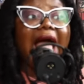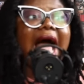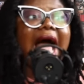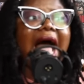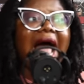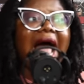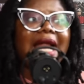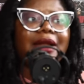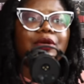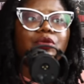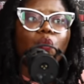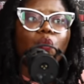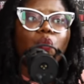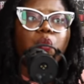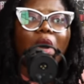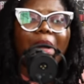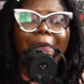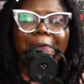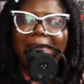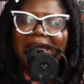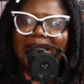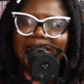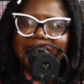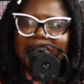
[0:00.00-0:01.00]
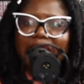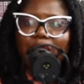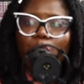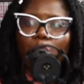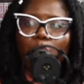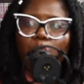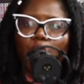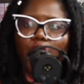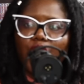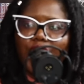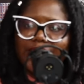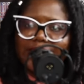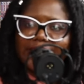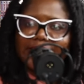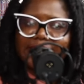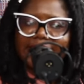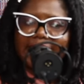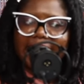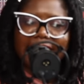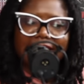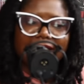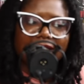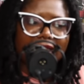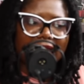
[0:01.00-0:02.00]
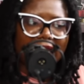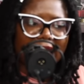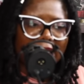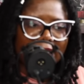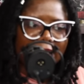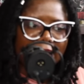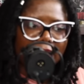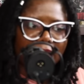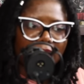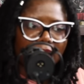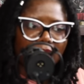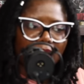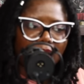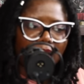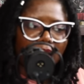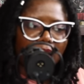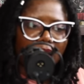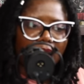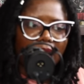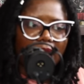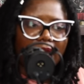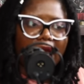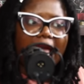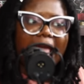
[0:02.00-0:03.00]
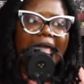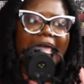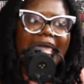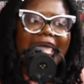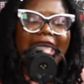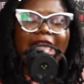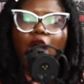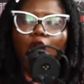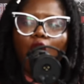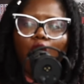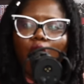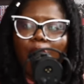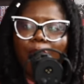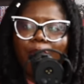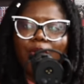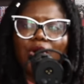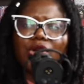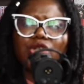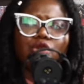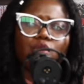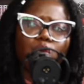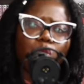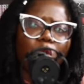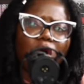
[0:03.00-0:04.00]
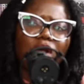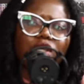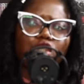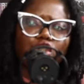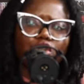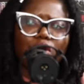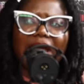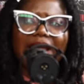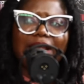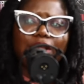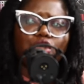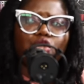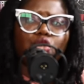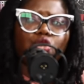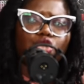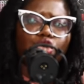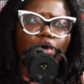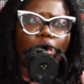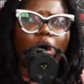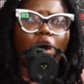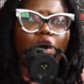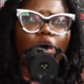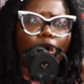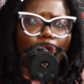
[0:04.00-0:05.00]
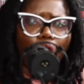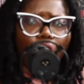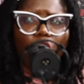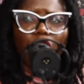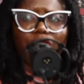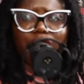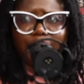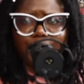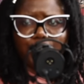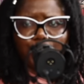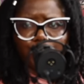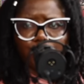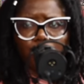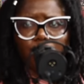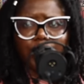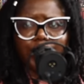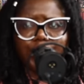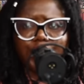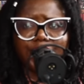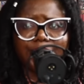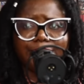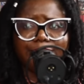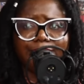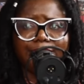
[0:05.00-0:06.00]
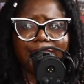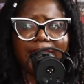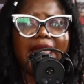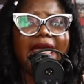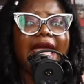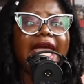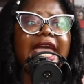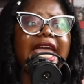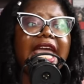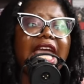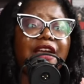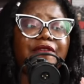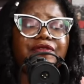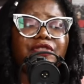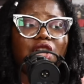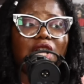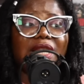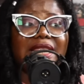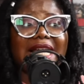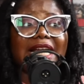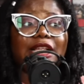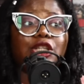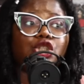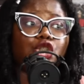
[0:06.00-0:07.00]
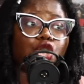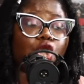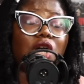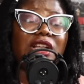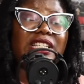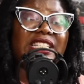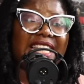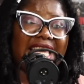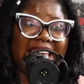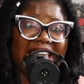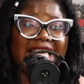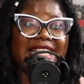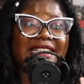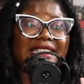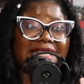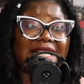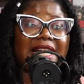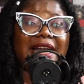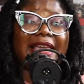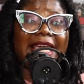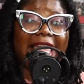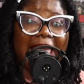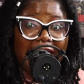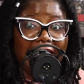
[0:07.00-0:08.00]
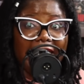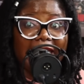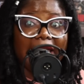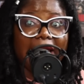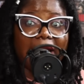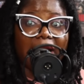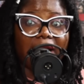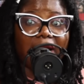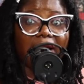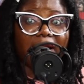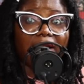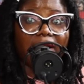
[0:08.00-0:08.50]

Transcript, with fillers: And what makes it worse is that he almost was trying to talk over George. If not that George is the king,